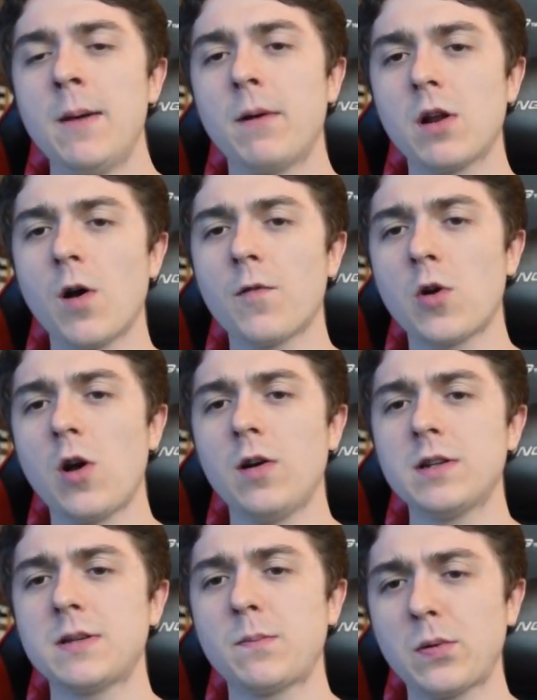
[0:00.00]
But
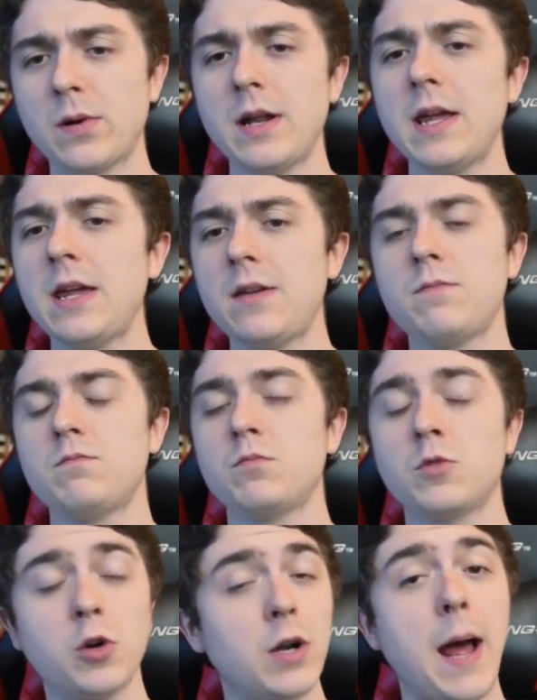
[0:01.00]
overall, it's a pretty
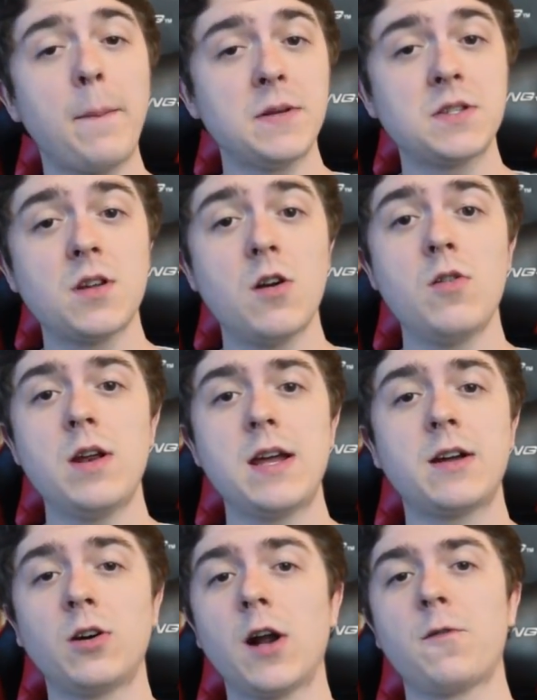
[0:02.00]
good episode.
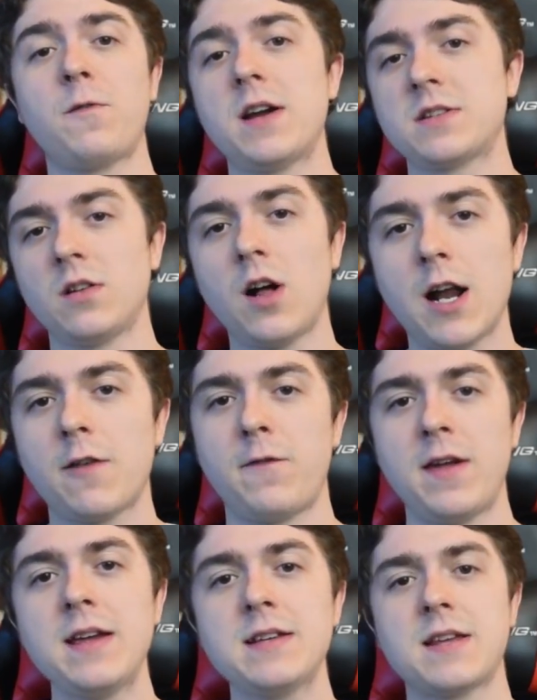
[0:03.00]
It clarifies a lot of
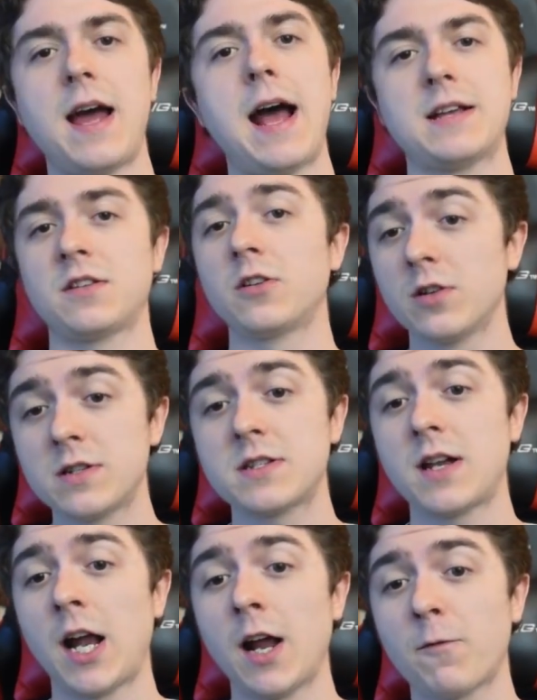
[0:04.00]
things. It has a good
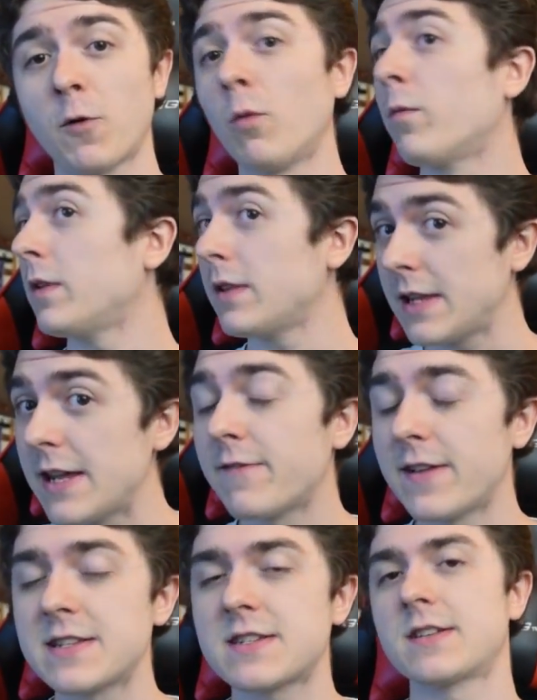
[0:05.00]
setup for the
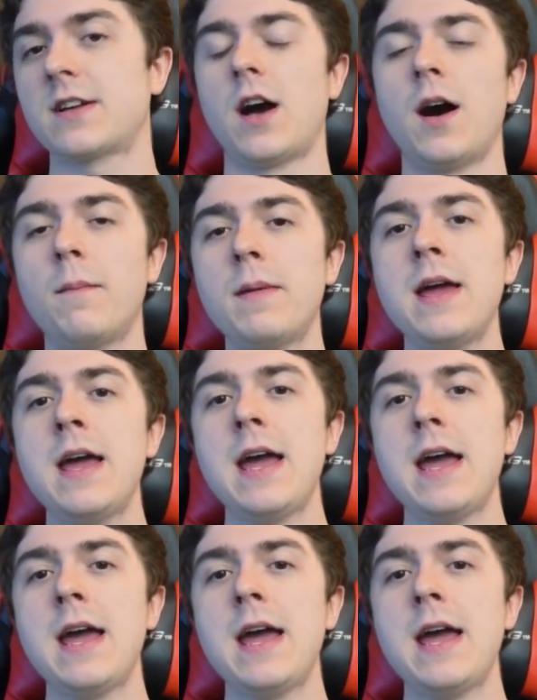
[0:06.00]
events to come.